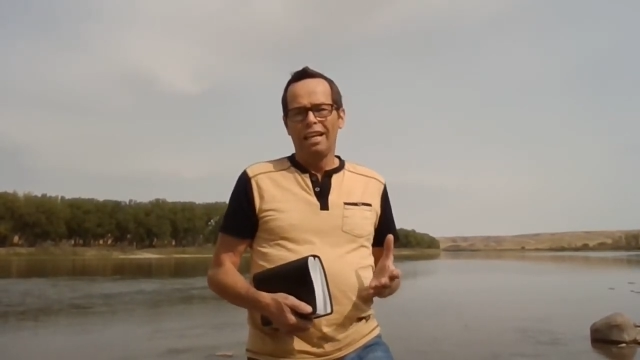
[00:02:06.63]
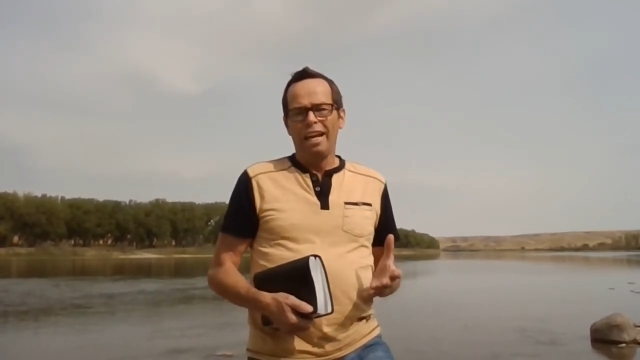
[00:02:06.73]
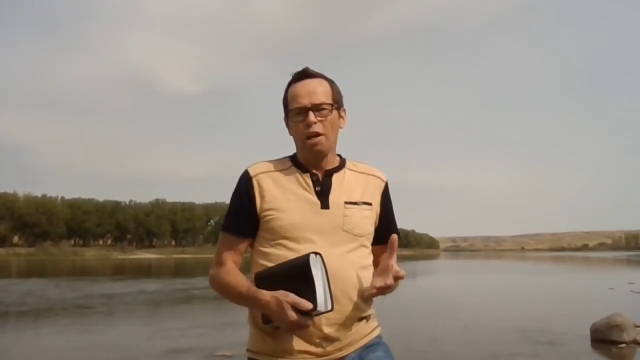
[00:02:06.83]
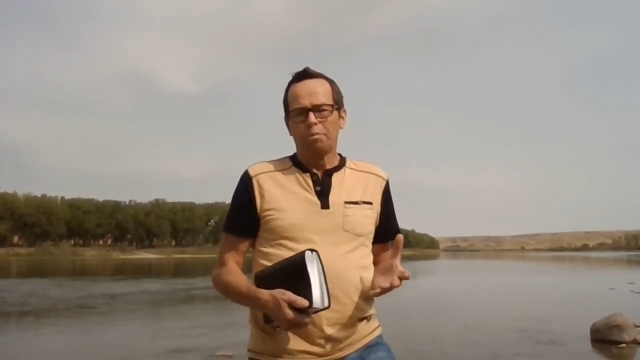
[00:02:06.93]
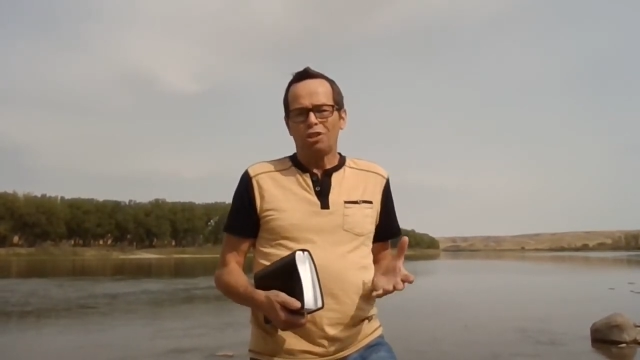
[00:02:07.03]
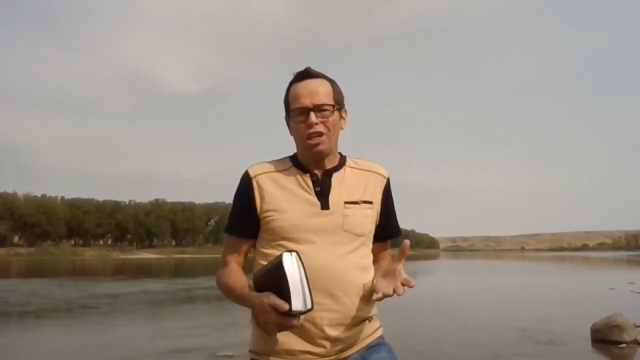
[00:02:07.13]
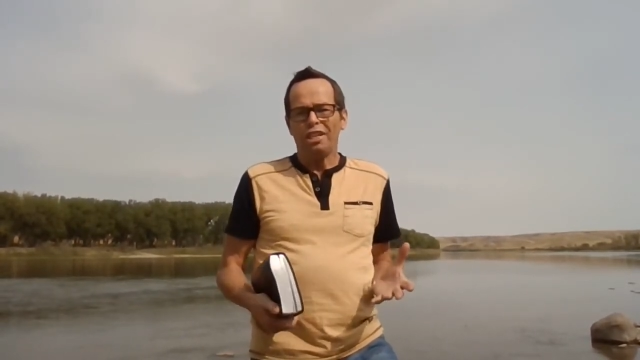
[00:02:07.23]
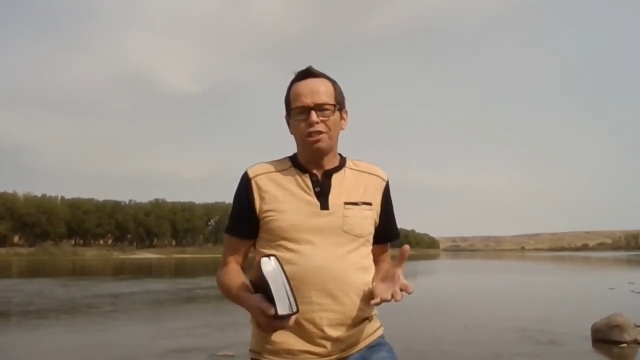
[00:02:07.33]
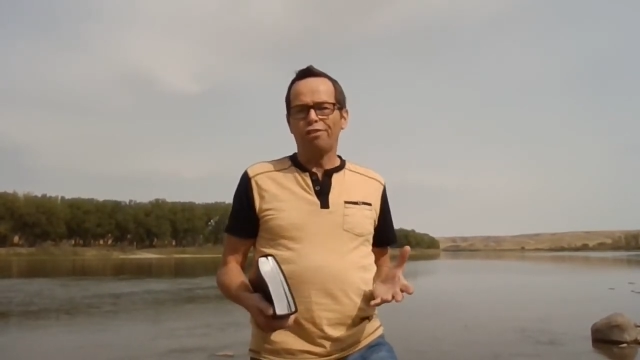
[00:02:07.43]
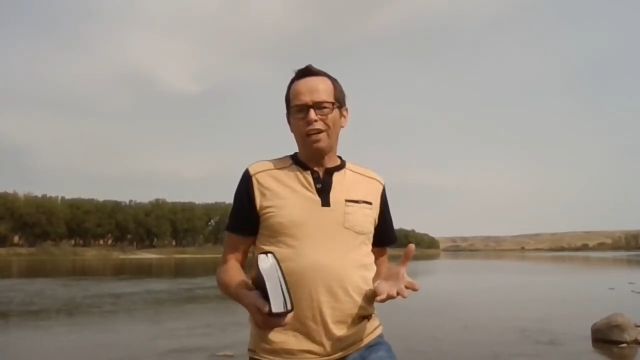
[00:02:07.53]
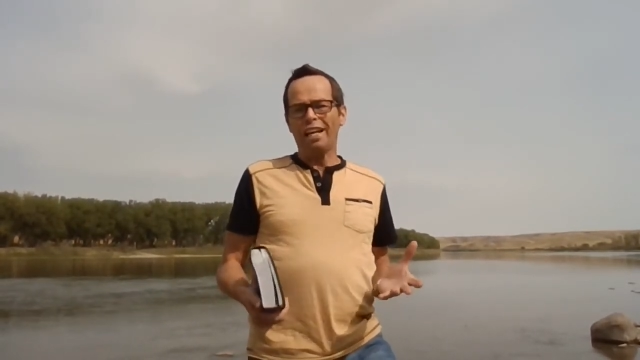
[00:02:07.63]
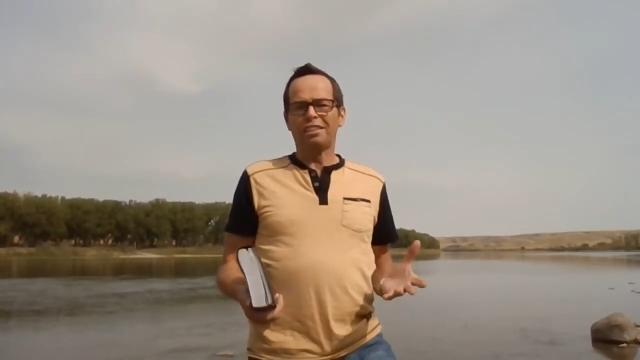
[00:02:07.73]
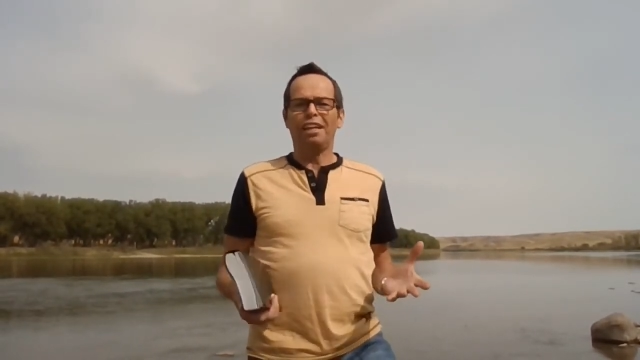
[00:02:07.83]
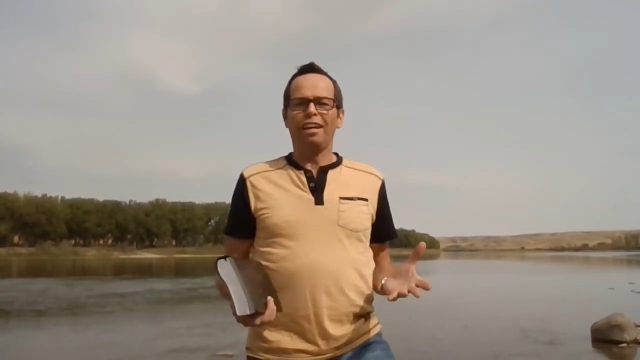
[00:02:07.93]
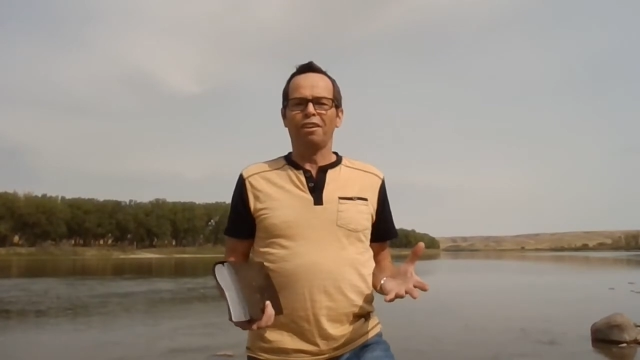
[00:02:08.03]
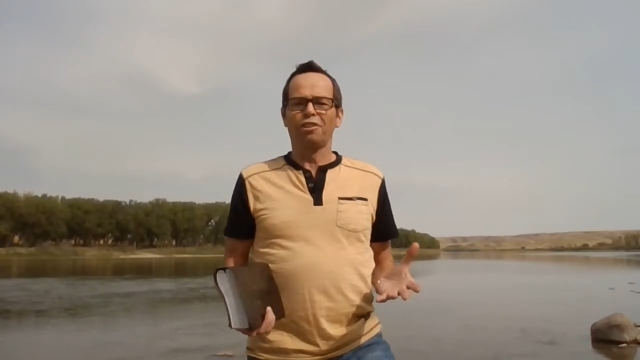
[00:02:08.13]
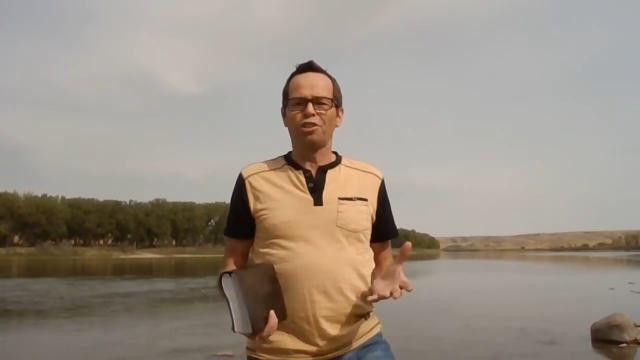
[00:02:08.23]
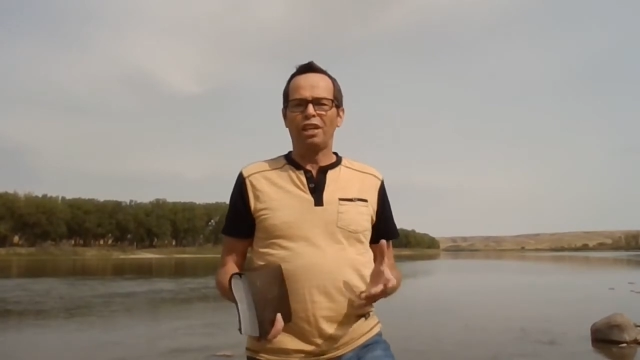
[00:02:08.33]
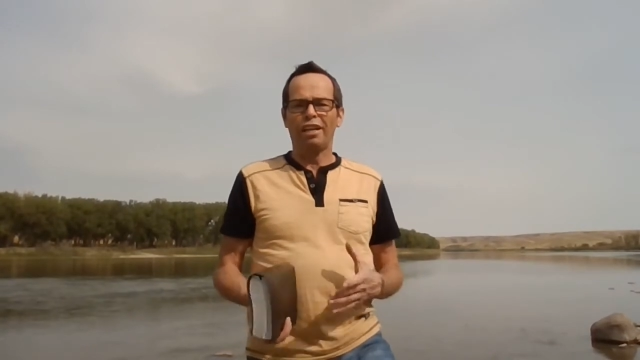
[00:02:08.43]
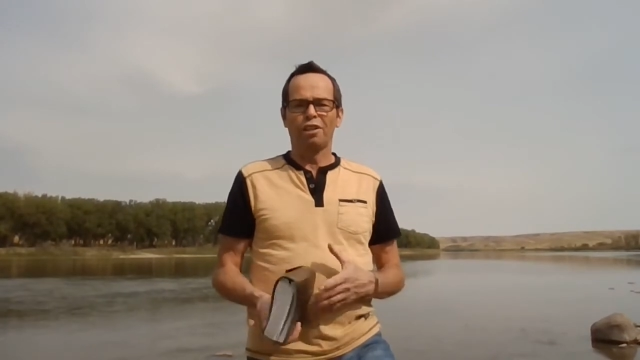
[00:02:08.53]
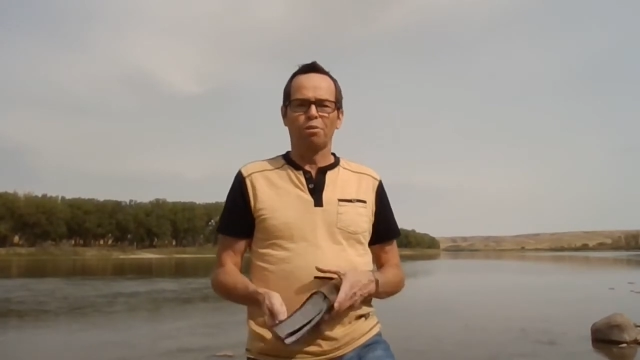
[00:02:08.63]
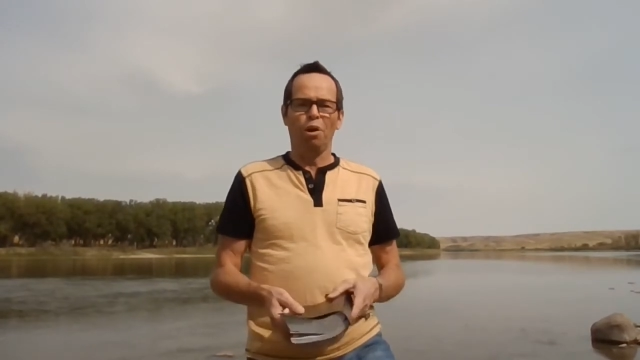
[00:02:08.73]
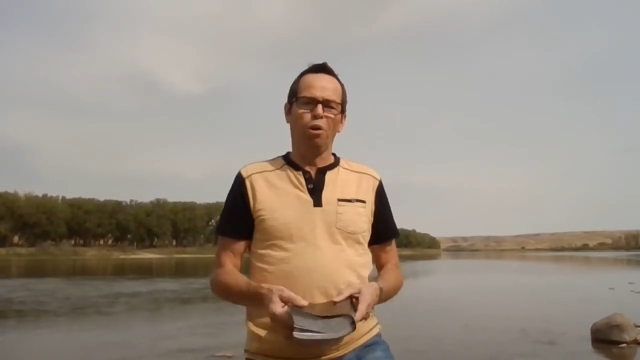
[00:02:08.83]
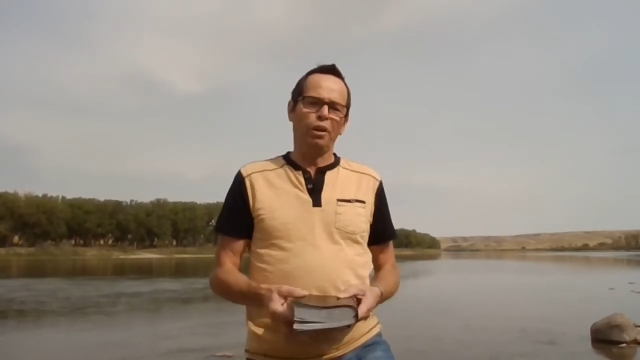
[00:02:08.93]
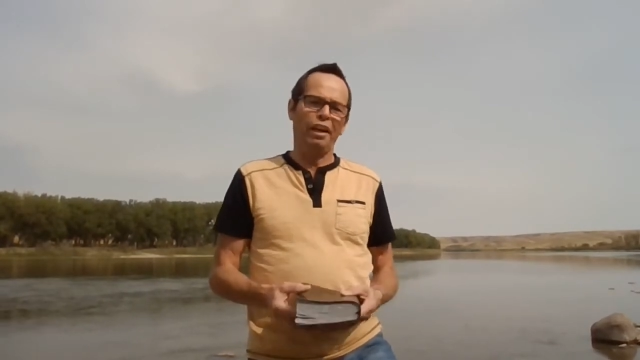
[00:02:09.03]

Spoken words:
help to change their flat tire at the side of the road.